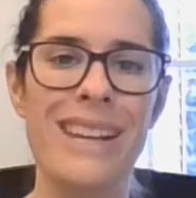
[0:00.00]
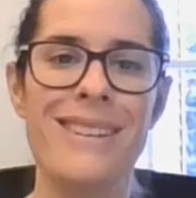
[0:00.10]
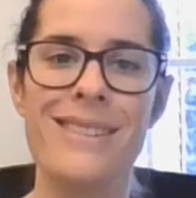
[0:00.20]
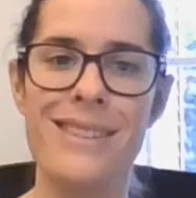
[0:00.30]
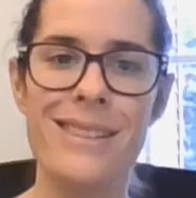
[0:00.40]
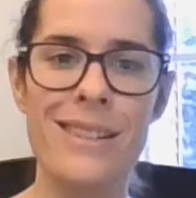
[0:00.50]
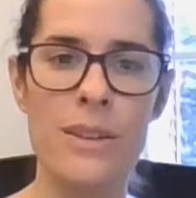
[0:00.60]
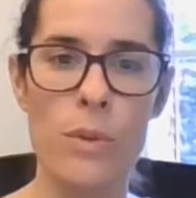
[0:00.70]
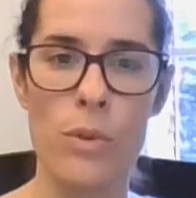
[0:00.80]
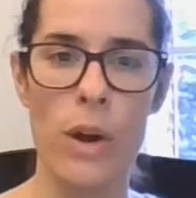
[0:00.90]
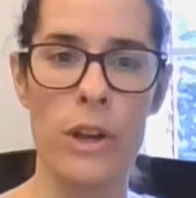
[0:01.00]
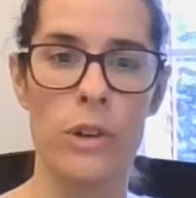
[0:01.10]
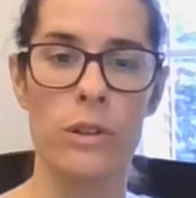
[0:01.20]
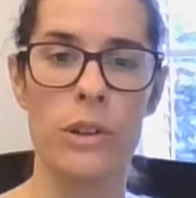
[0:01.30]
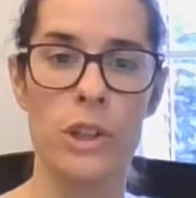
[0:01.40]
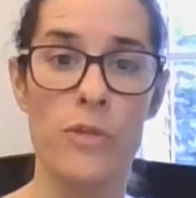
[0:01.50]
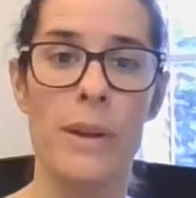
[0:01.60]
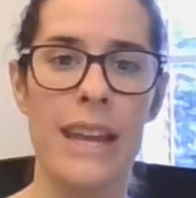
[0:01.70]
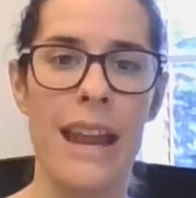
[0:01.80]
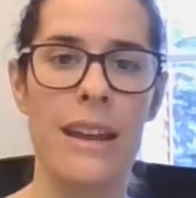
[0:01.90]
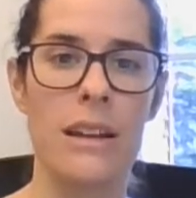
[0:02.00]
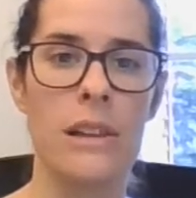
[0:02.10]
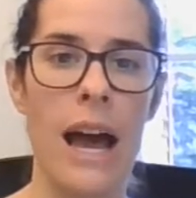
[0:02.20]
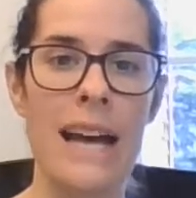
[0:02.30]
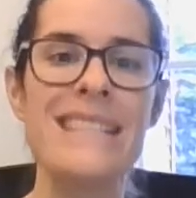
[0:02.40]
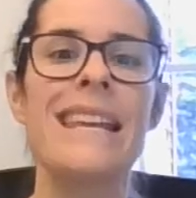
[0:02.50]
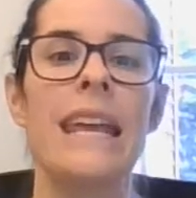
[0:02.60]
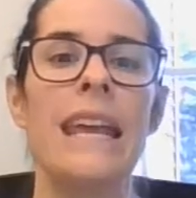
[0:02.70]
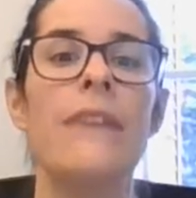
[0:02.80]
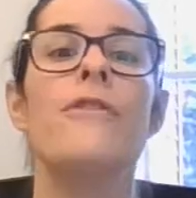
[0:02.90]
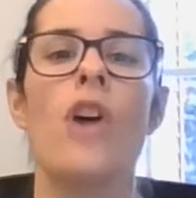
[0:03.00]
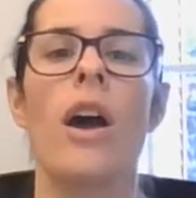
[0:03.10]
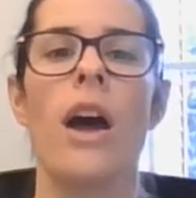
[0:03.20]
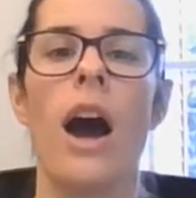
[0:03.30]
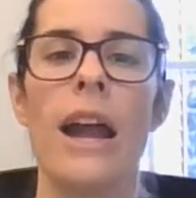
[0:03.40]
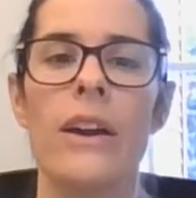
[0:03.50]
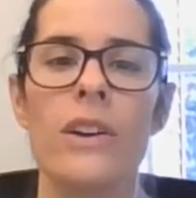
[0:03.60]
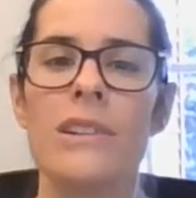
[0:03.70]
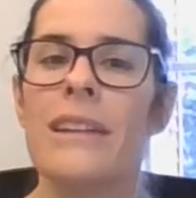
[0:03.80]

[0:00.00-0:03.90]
consistent with what you've been getting in class, if not higher.